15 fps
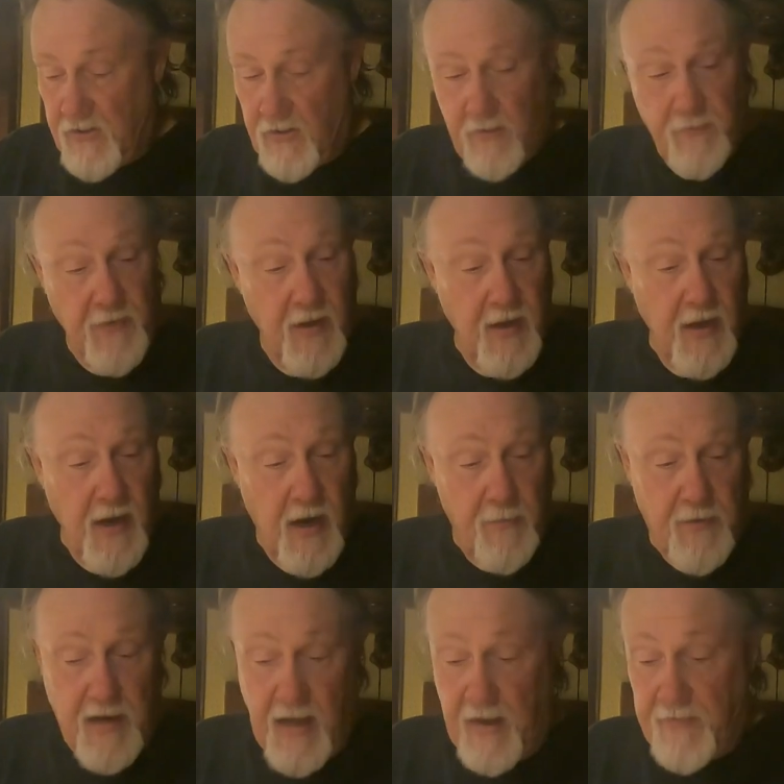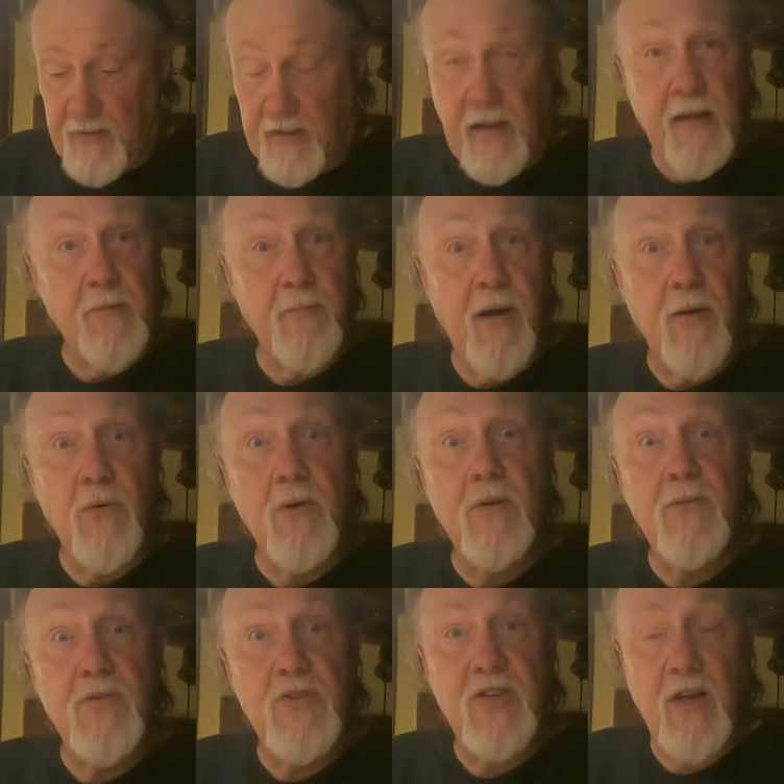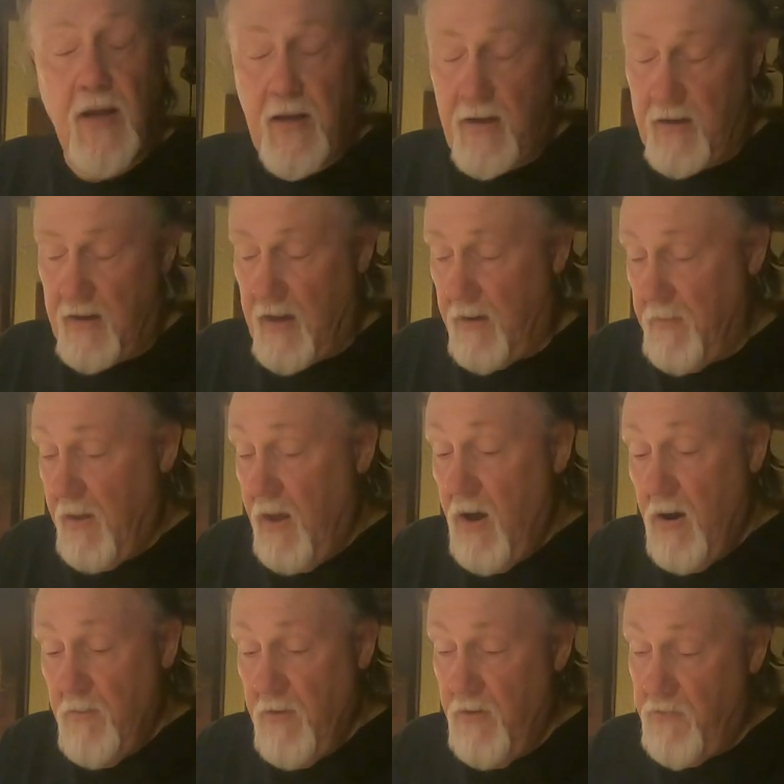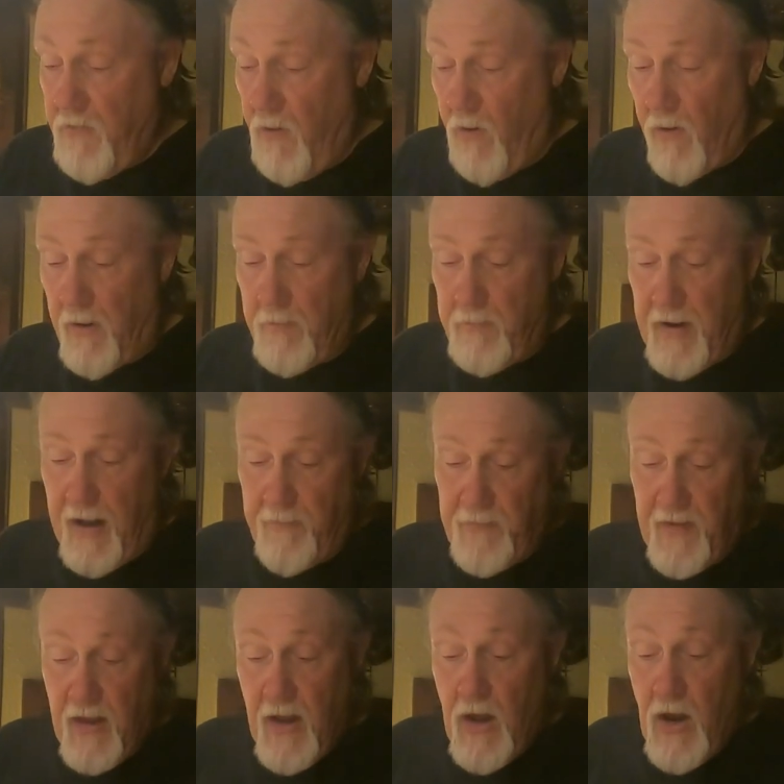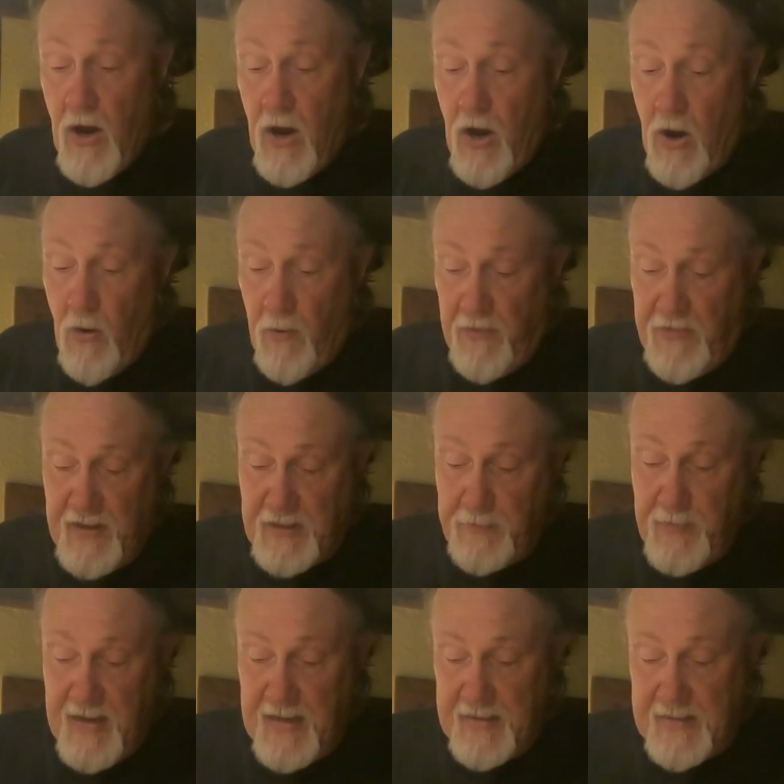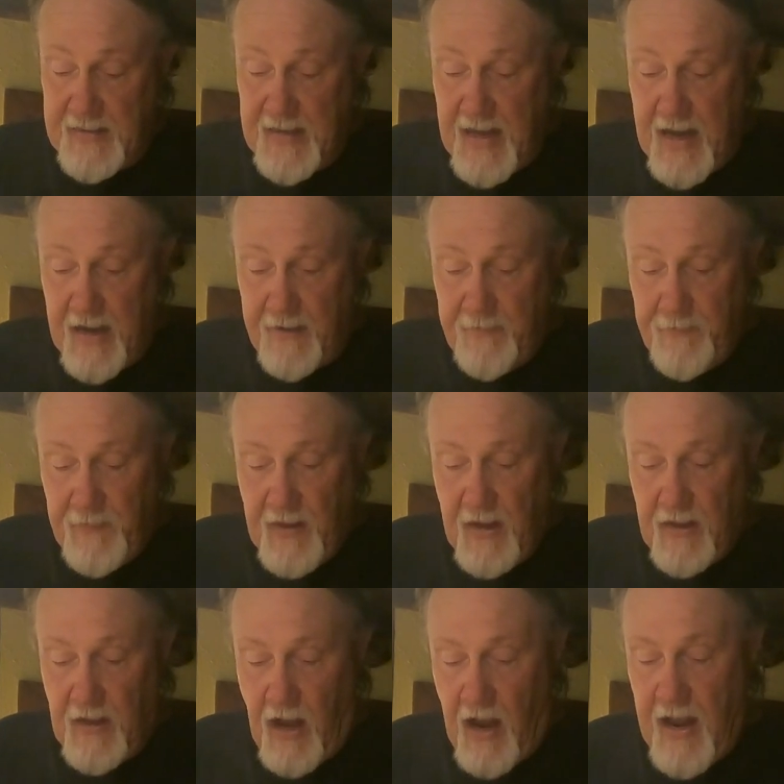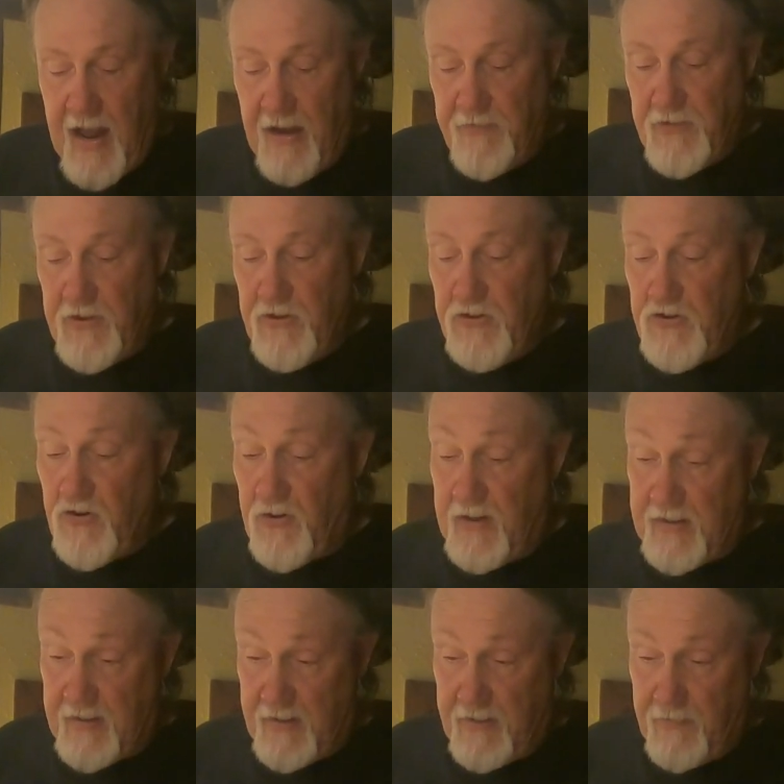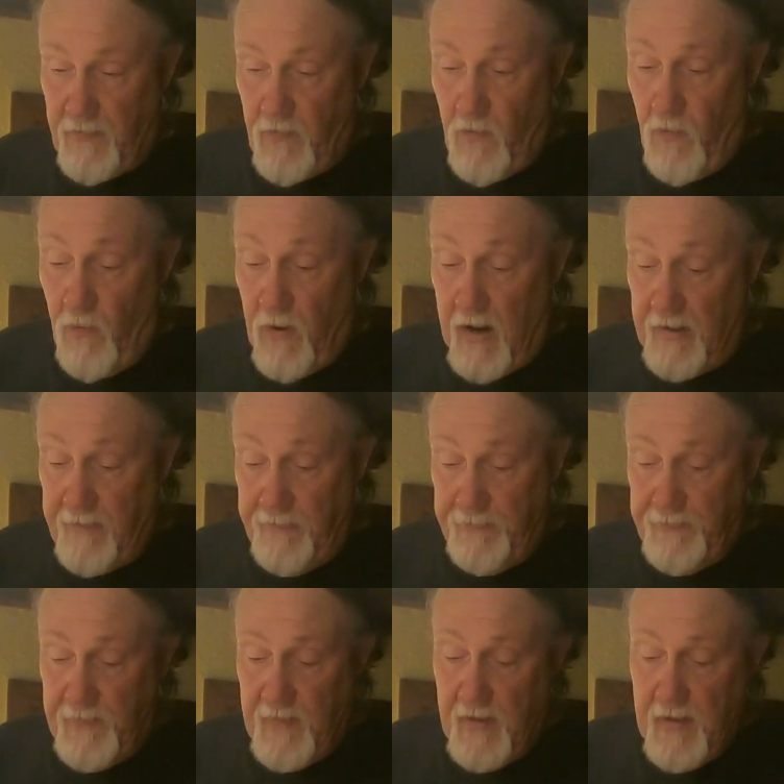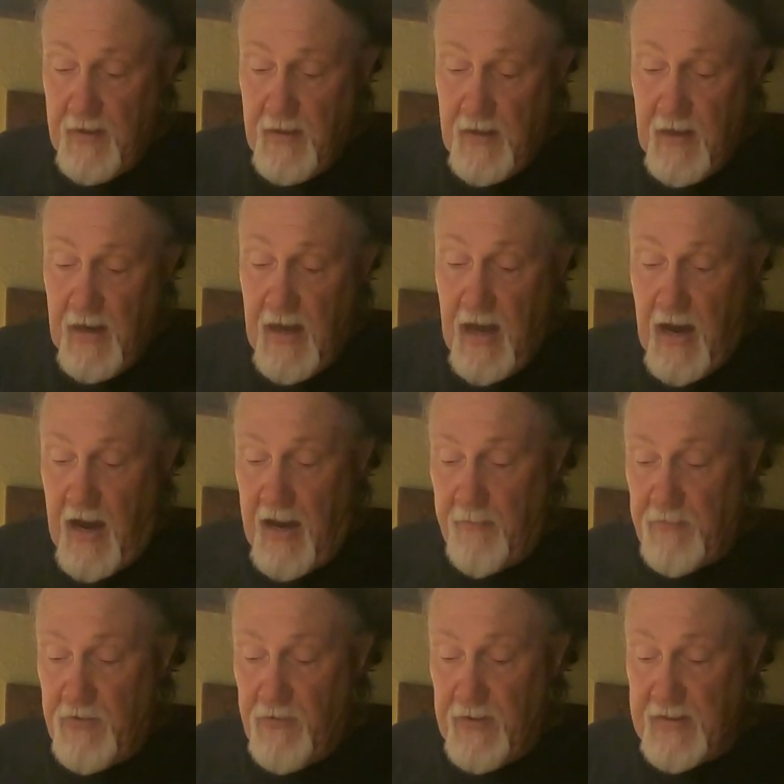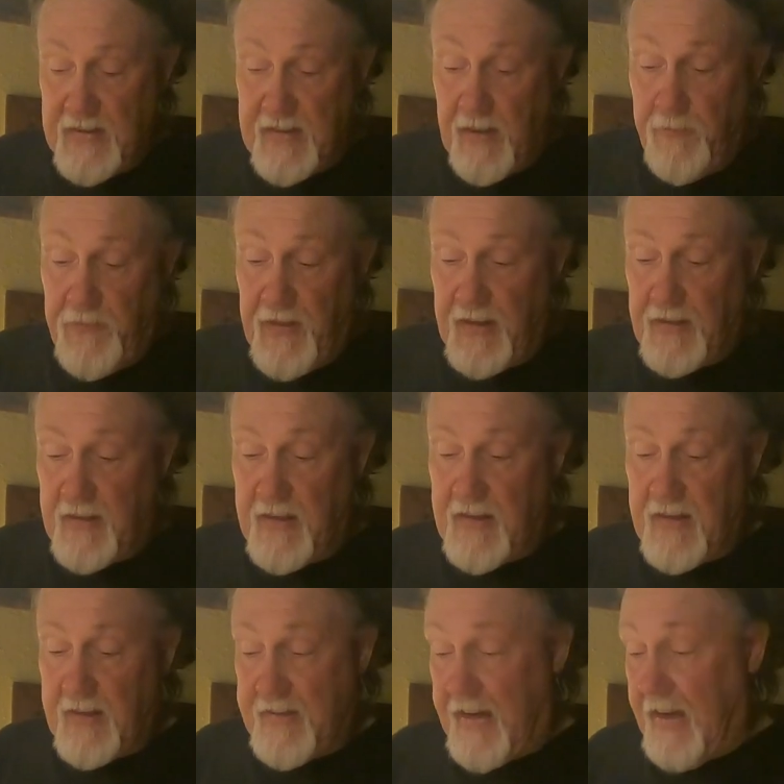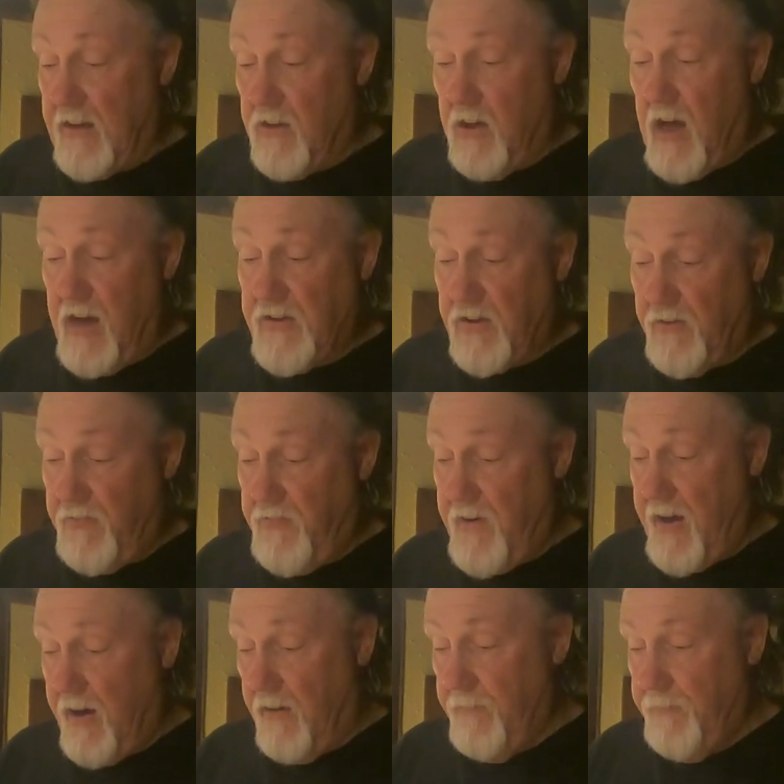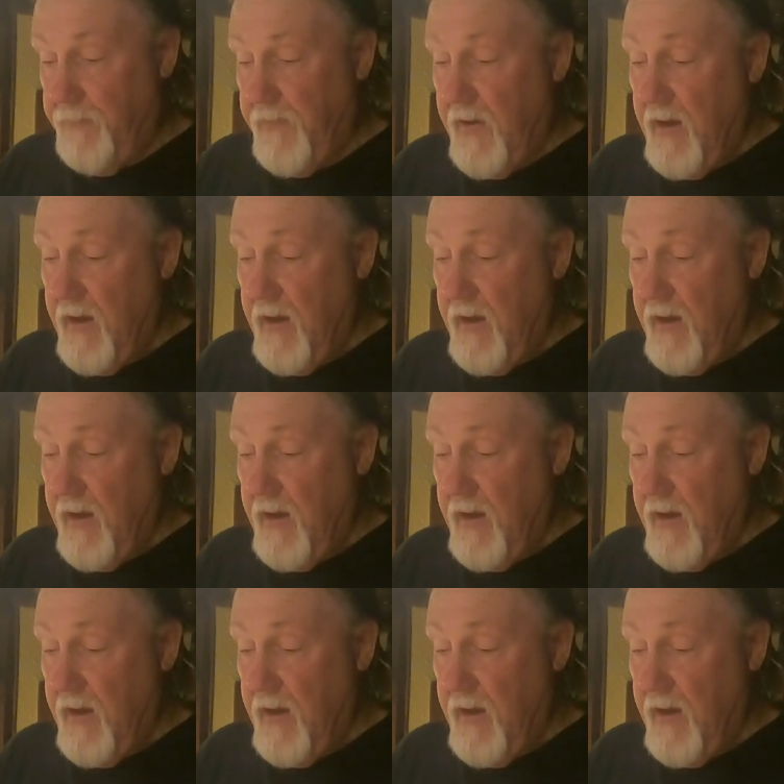so I'm gonna have to lick my wounds and move forward. But with this being said, I have 2 choices. 1, I am doing something that is a colossal fail.